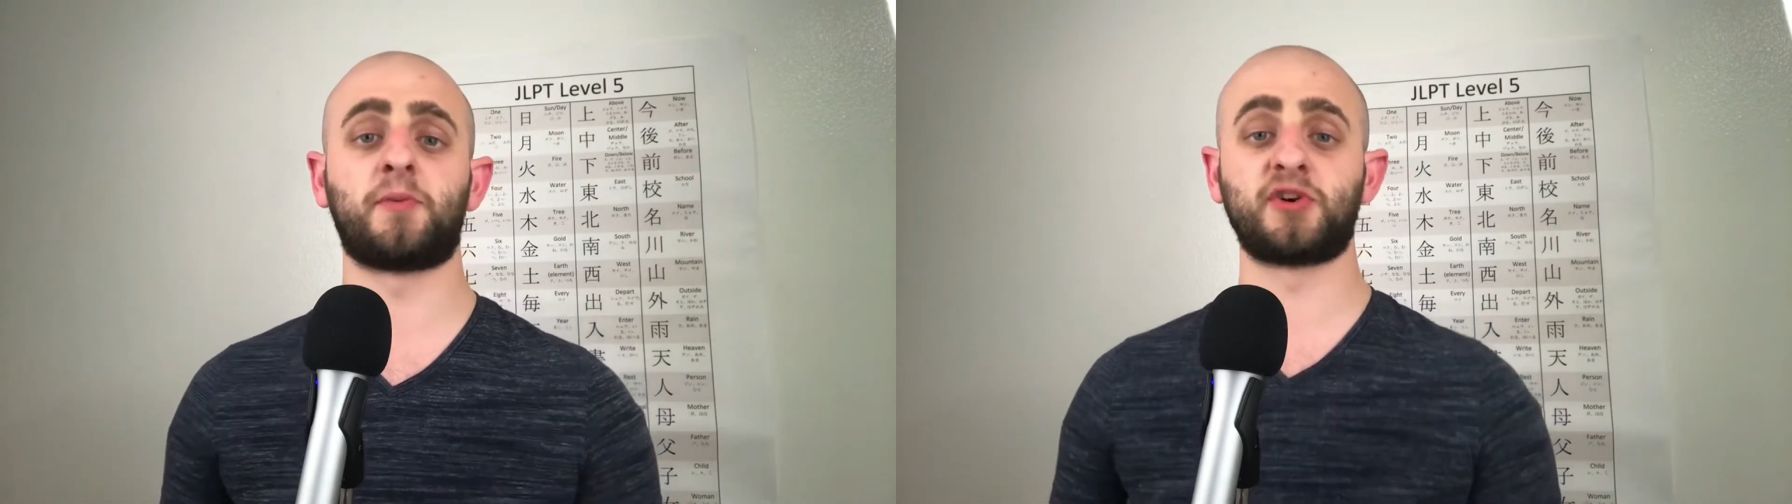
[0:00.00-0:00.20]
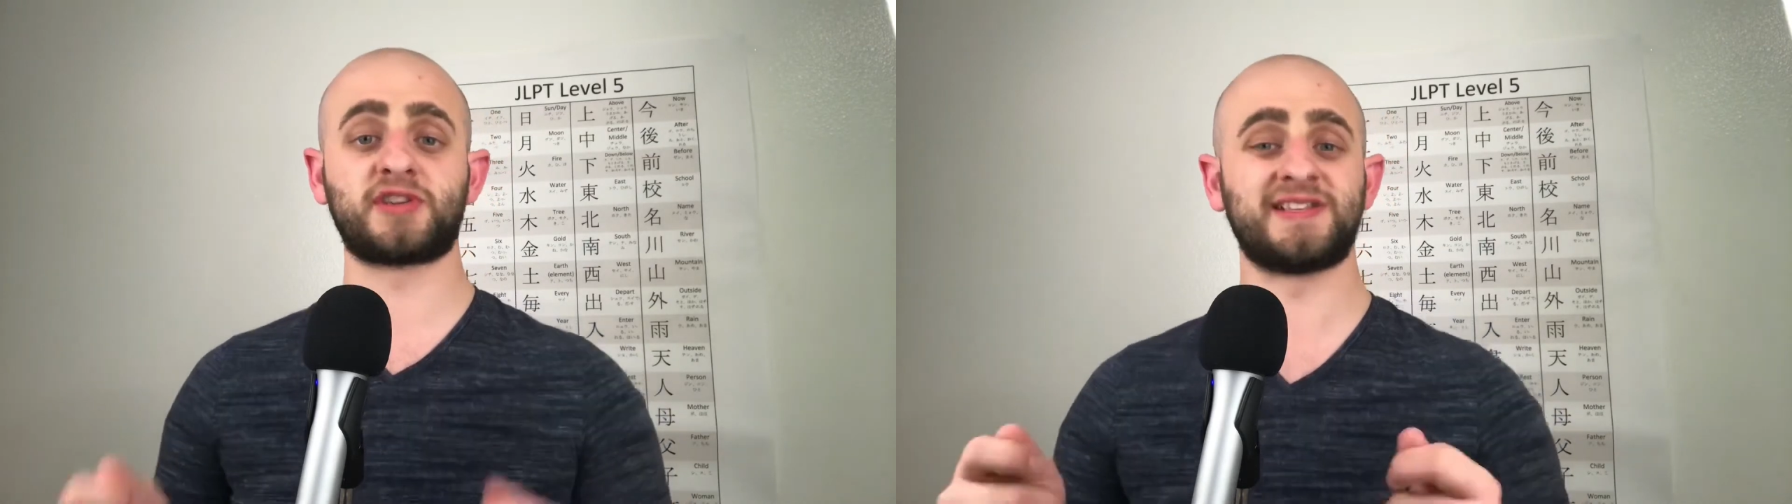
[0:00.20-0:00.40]

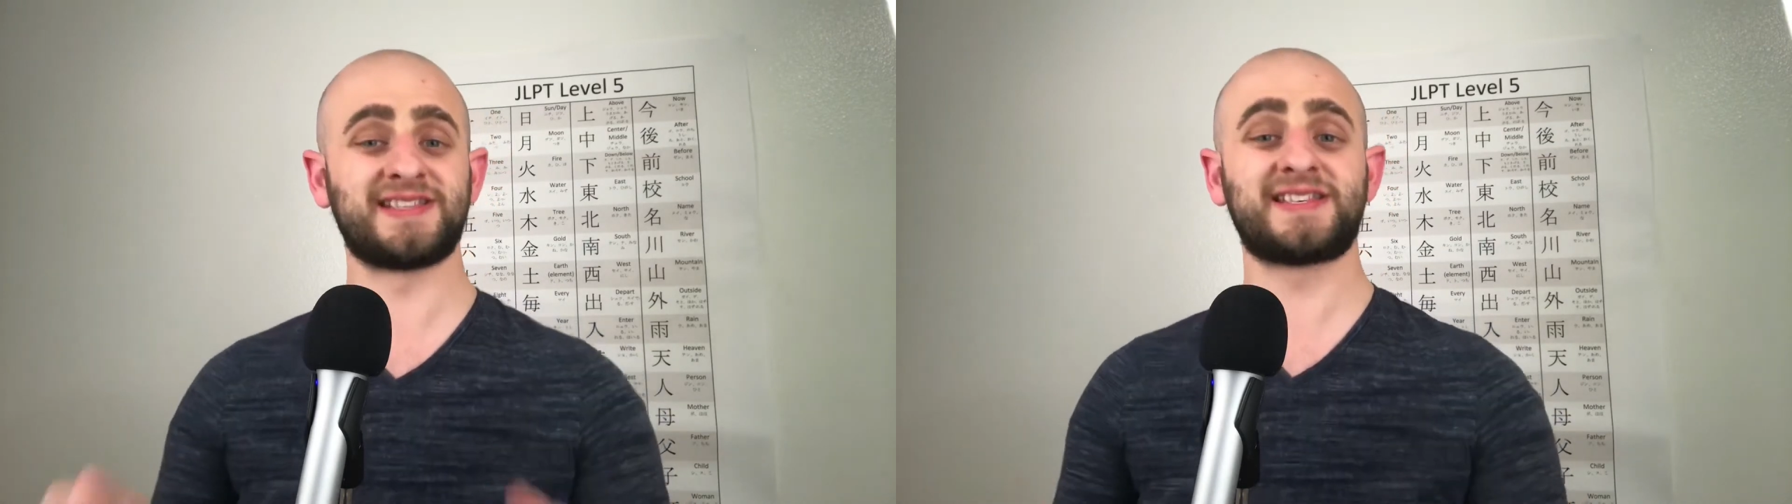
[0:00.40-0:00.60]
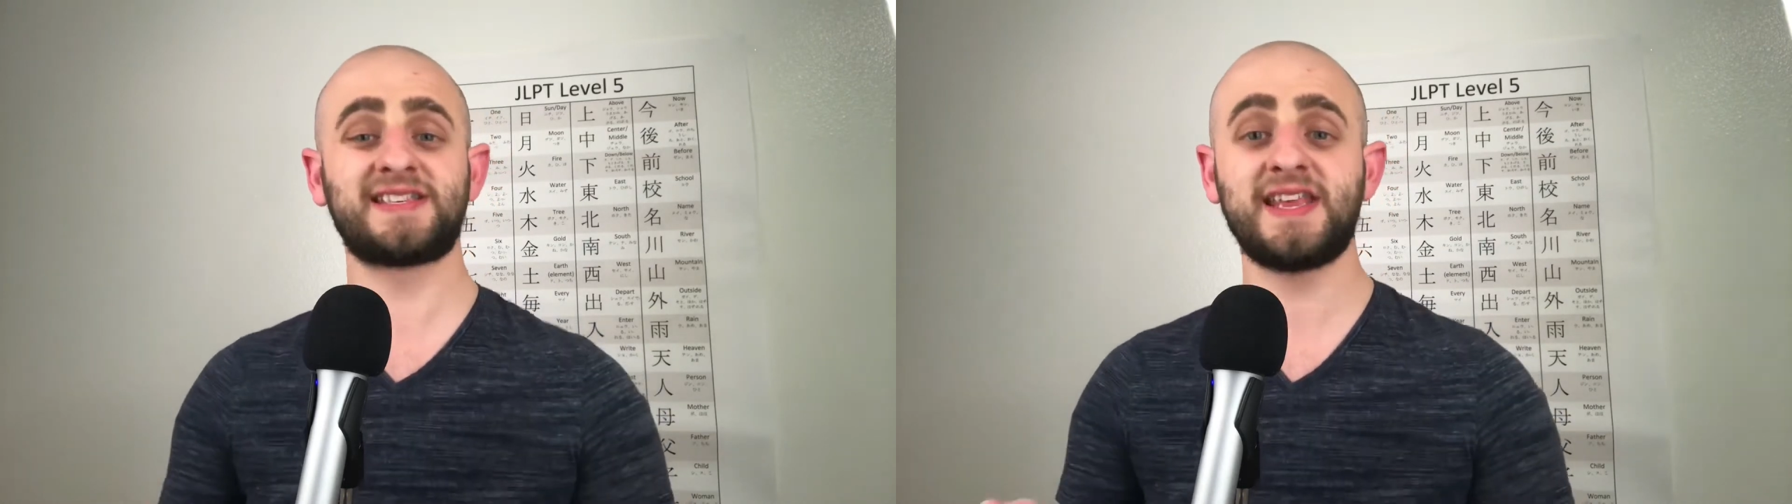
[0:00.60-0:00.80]
person can
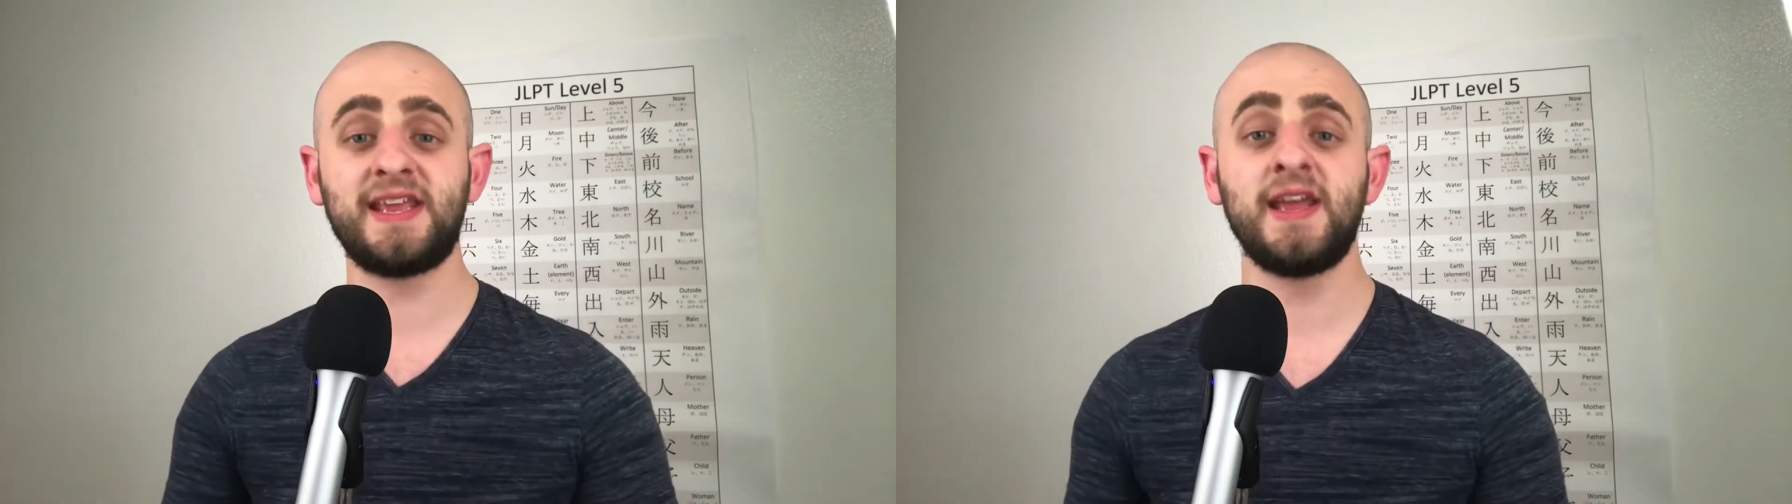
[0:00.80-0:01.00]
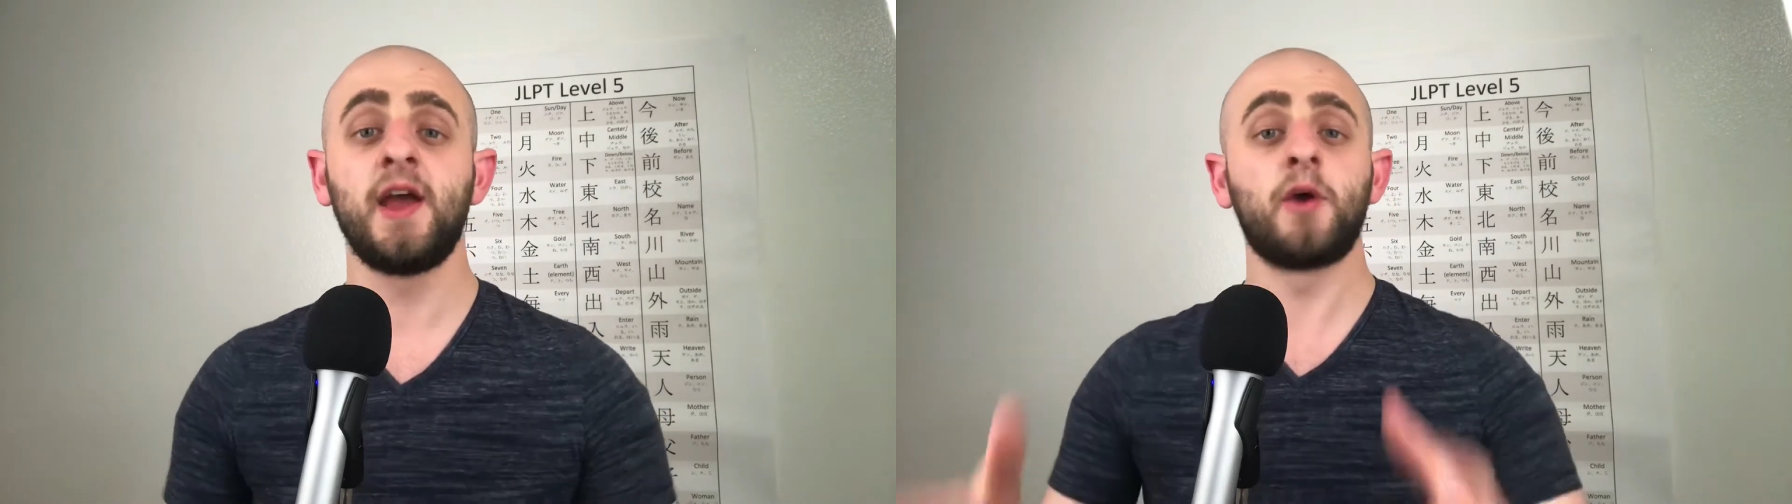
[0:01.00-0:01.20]

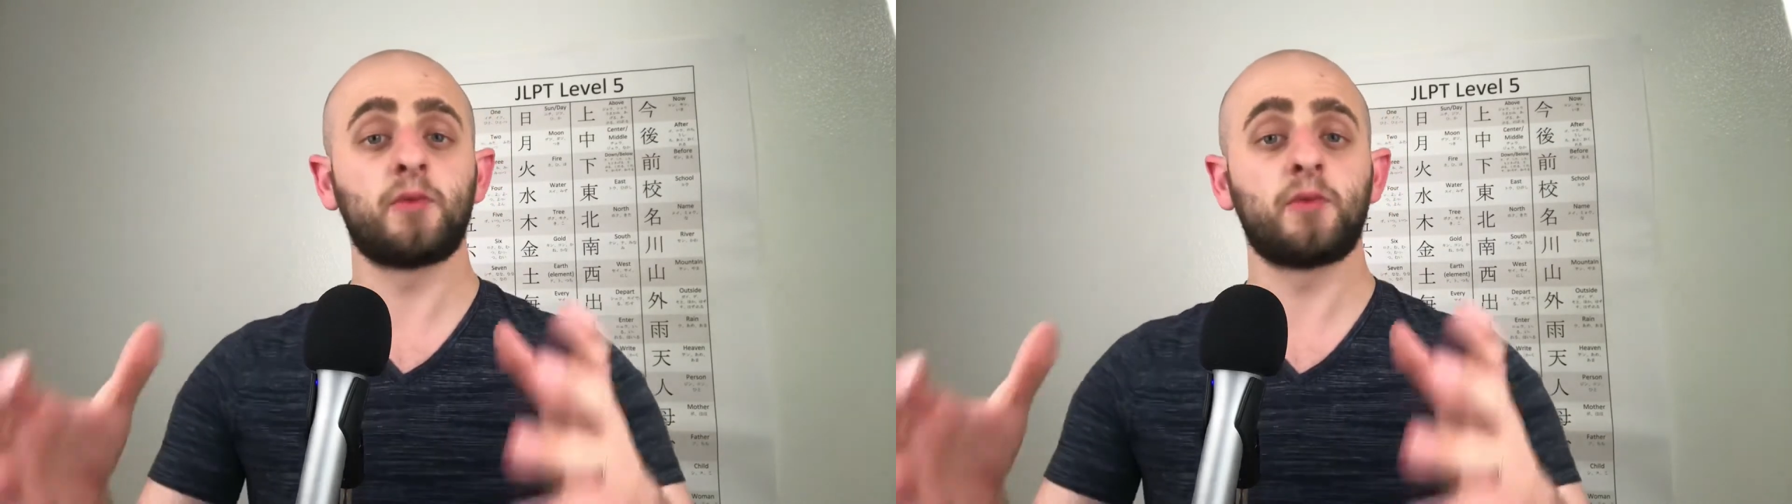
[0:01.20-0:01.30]
see,